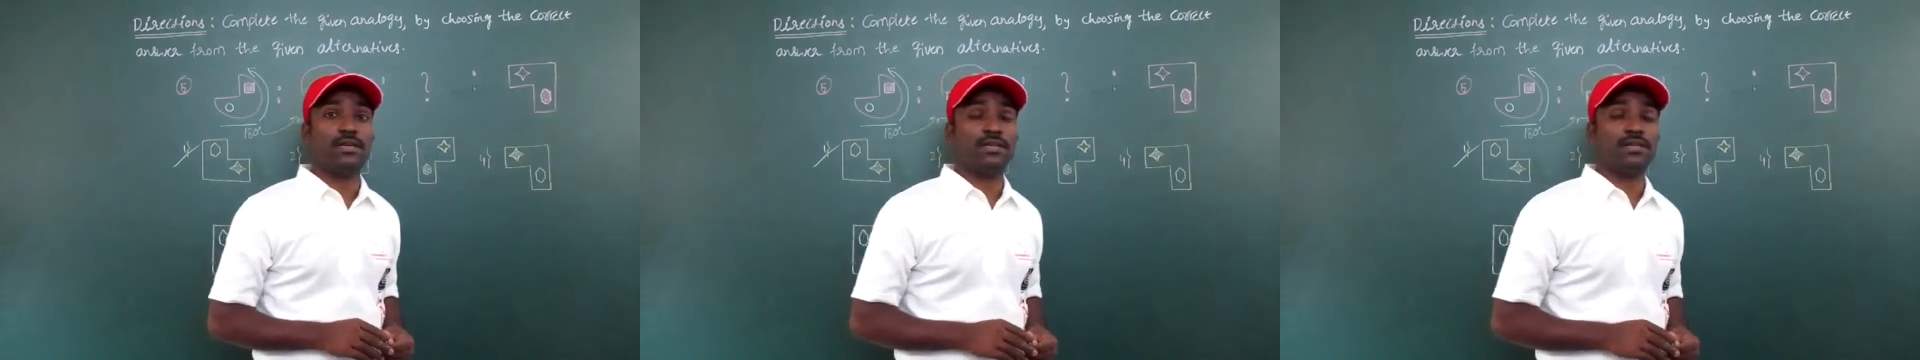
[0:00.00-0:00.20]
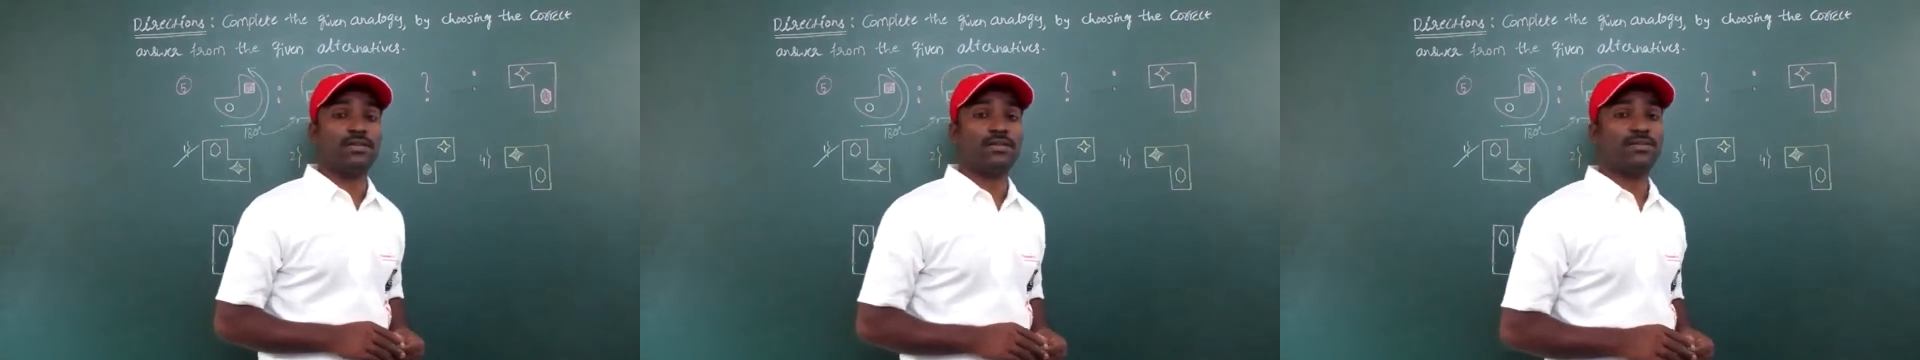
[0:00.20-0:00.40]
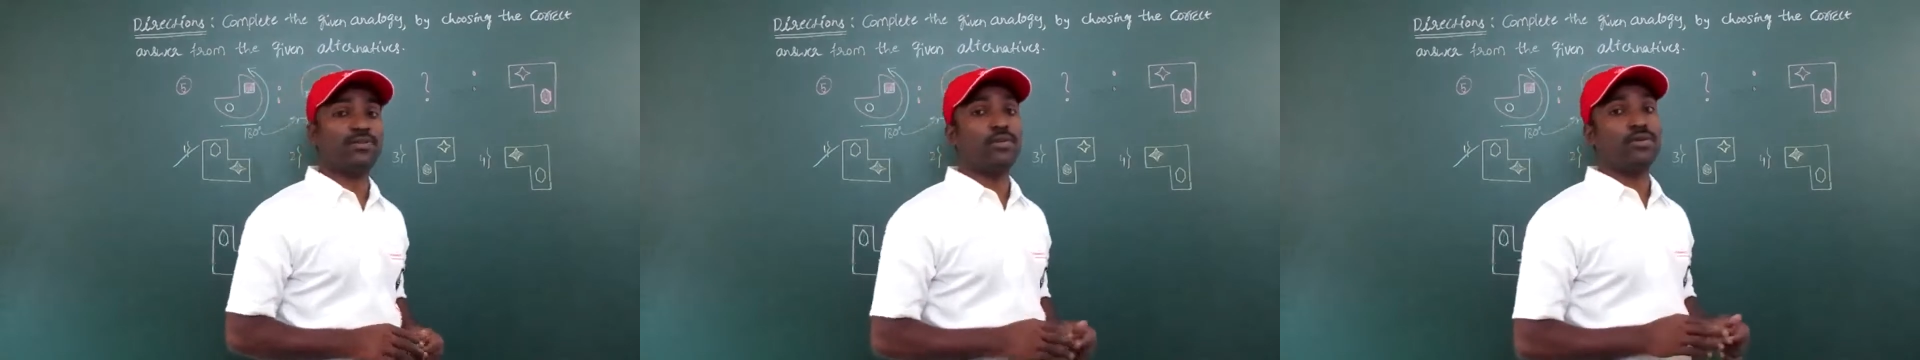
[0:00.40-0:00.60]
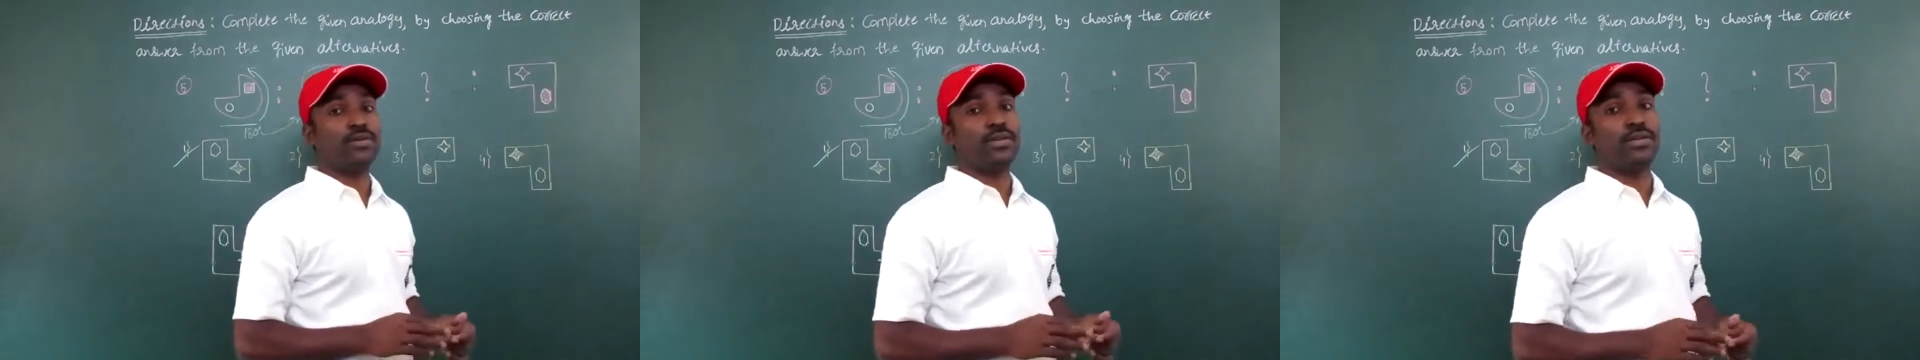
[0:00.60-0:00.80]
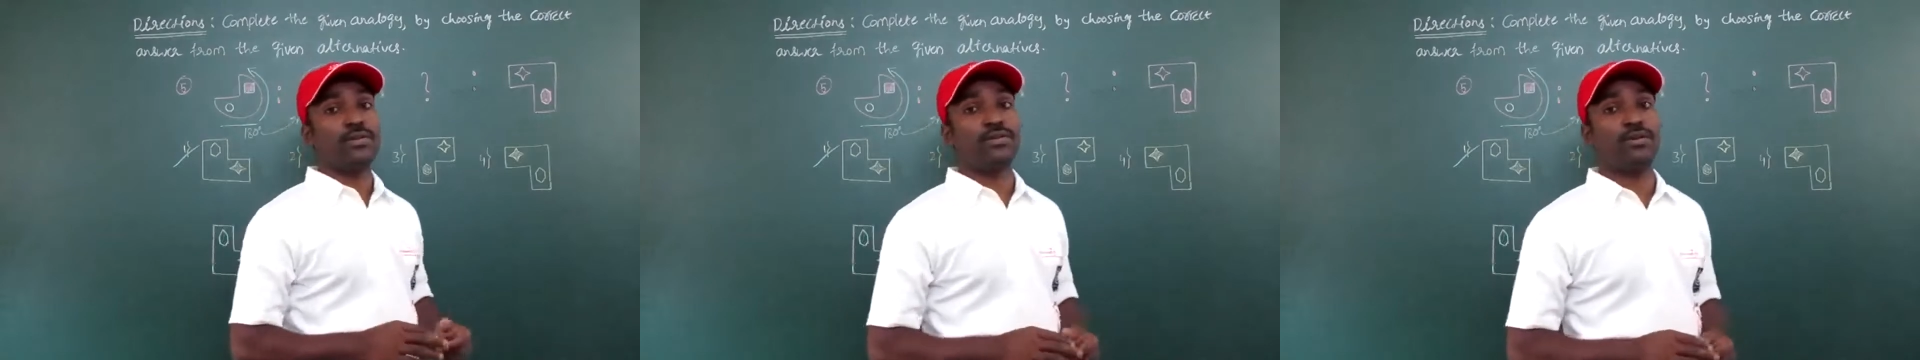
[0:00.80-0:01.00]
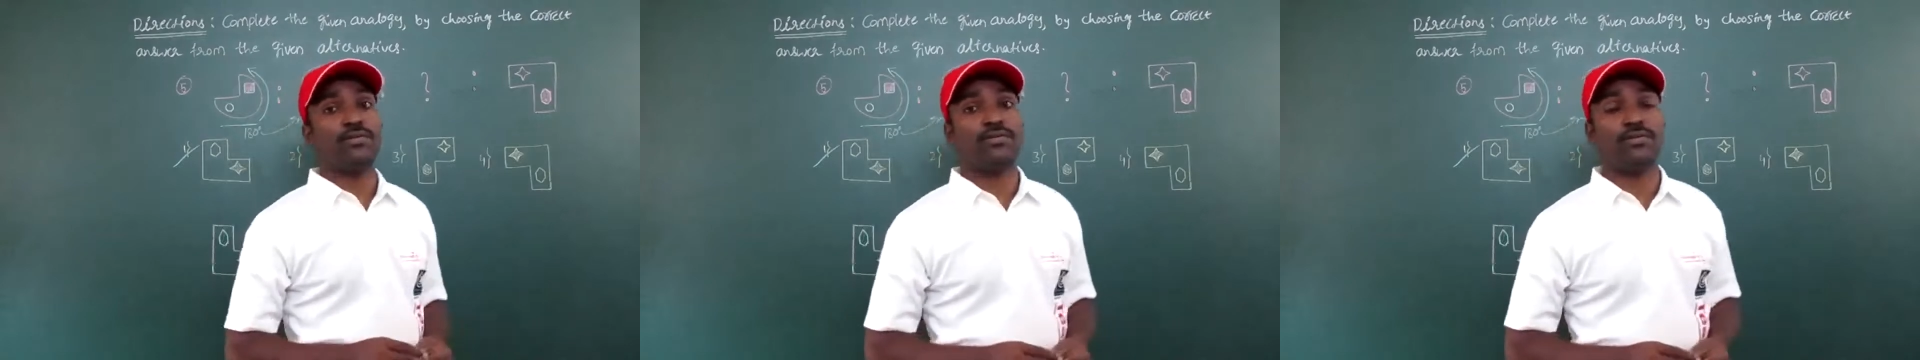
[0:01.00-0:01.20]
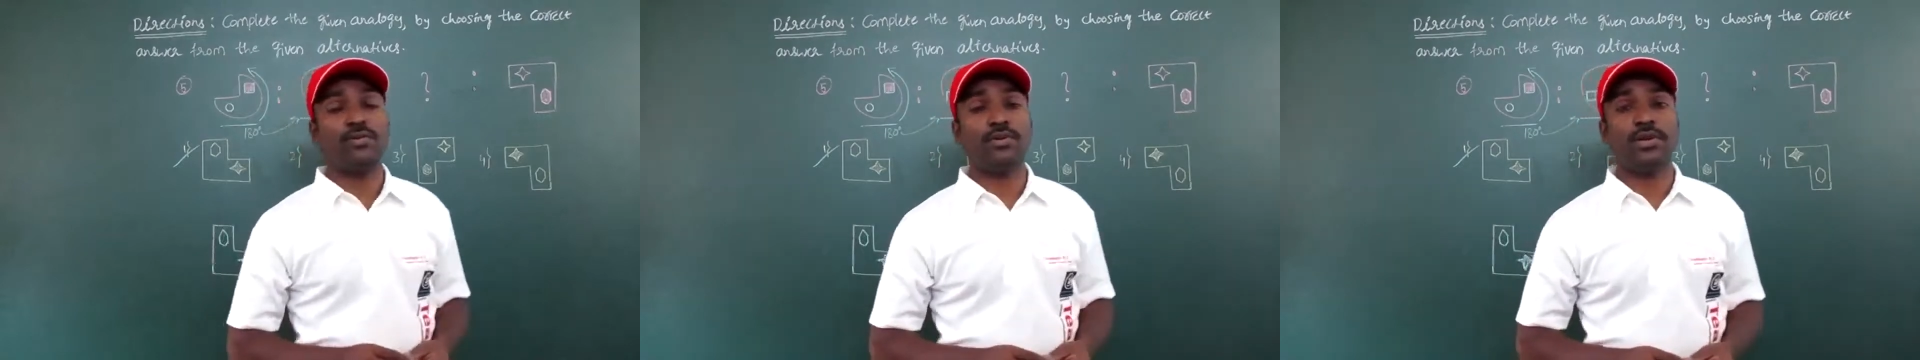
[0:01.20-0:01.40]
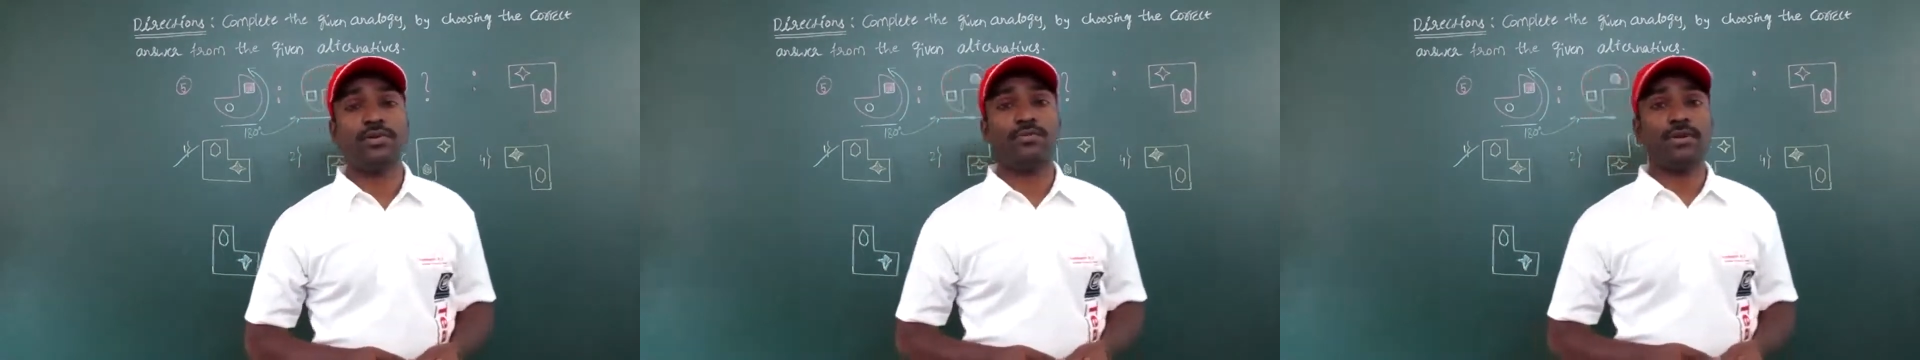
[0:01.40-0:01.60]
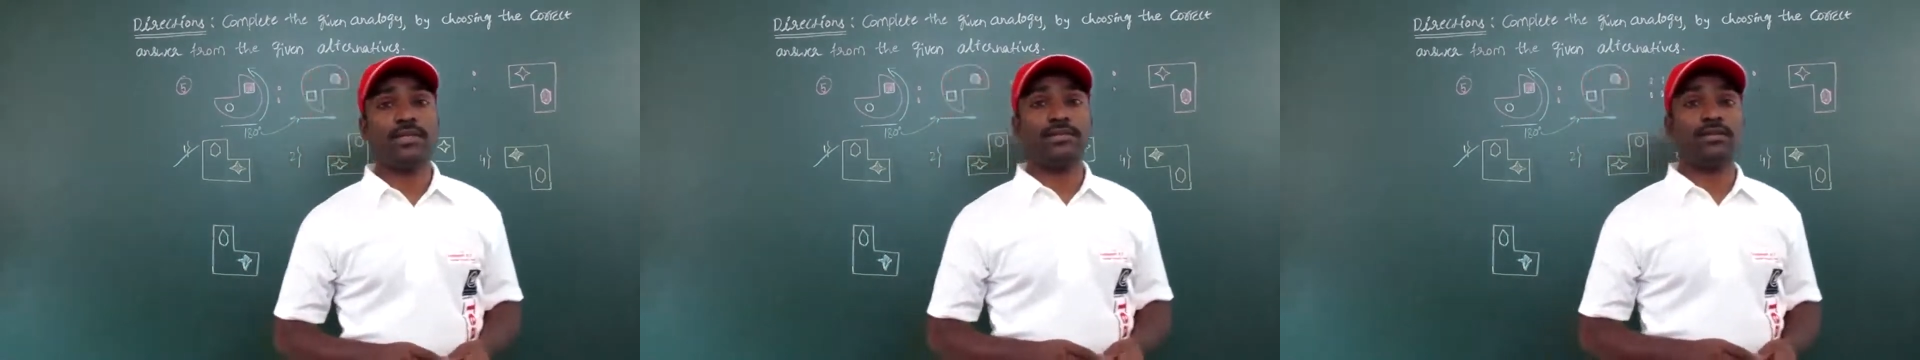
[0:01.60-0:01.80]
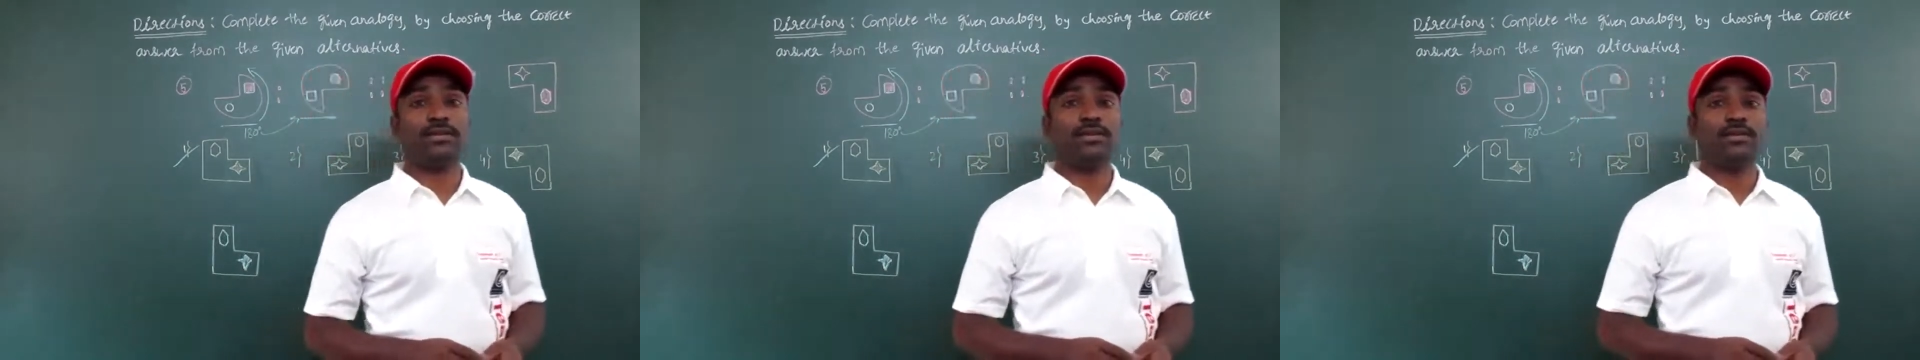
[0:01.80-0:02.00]
there is no need of going
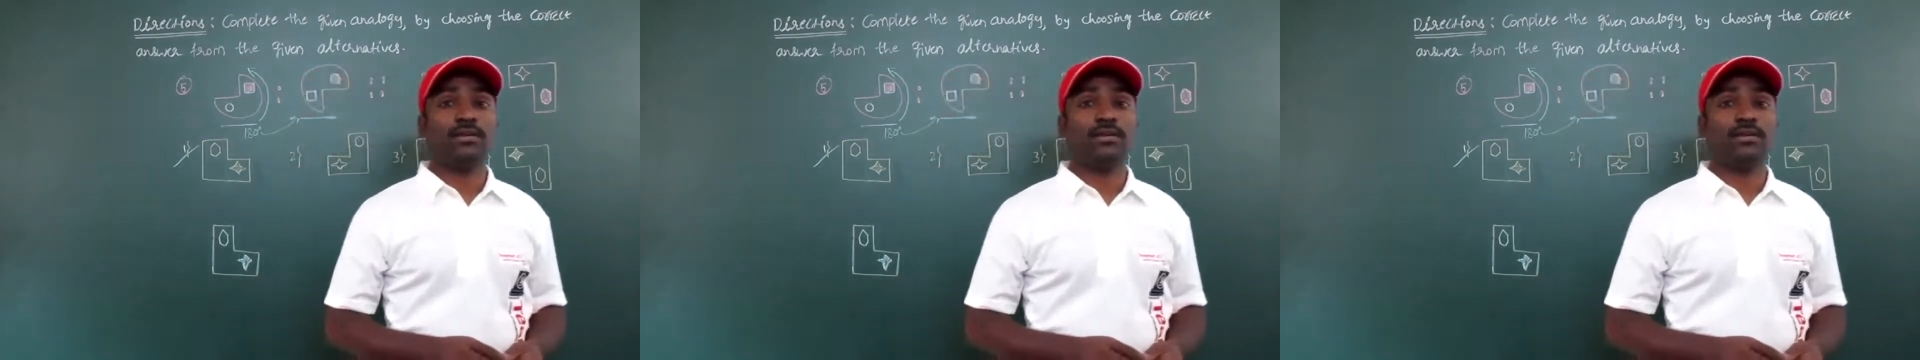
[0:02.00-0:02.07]
with